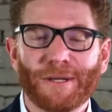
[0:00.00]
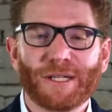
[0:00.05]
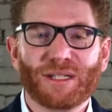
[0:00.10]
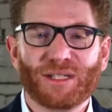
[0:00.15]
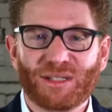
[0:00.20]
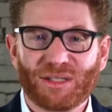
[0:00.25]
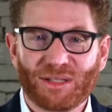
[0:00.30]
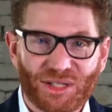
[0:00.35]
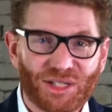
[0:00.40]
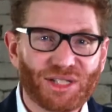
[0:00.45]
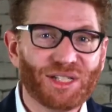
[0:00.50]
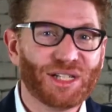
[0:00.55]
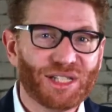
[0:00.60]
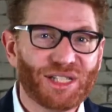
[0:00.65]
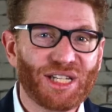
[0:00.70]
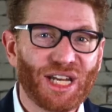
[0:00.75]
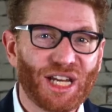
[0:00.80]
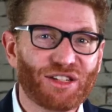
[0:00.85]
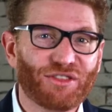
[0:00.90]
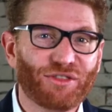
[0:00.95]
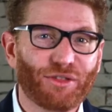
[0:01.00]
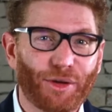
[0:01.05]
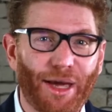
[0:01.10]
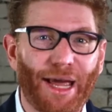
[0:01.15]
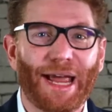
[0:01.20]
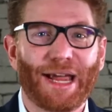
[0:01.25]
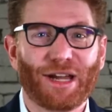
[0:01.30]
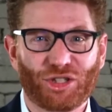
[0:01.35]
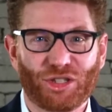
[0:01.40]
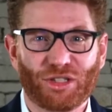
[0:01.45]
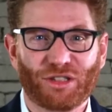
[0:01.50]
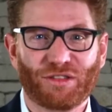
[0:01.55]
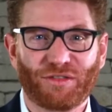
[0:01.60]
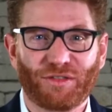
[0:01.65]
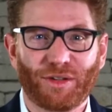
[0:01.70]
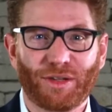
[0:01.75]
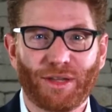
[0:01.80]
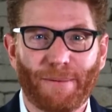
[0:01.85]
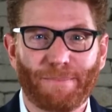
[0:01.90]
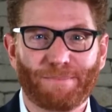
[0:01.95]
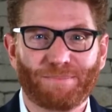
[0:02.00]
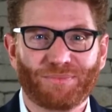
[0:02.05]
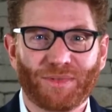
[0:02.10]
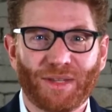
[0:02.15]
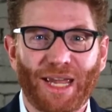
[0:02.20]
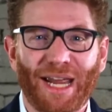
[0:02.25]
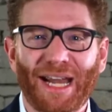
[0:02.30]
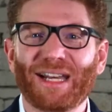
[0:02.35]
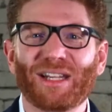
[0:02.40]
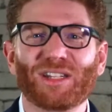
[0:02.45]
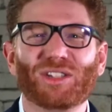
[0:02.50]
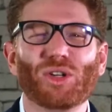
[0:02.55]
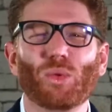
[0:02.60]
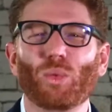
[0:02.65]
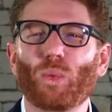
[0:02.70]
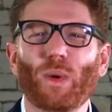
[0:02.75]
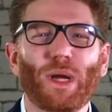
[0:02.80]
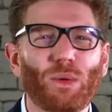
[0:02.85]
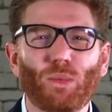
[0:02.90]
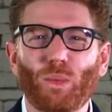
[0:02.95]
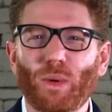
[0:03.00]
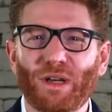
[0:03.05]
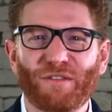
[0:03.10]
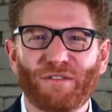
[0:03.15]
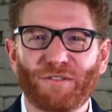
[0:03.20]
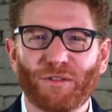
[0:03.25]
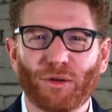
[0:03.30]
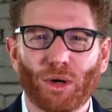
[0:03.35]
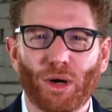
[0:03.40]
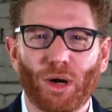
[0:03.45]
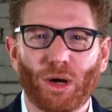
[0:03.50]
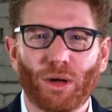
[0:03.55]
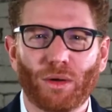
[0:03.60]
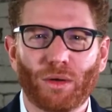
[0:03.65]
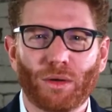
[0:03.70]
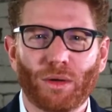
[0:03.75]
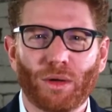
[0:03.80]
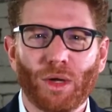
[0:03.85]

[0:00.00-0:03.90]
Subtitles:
successful actions for them. And it's a win-win for all.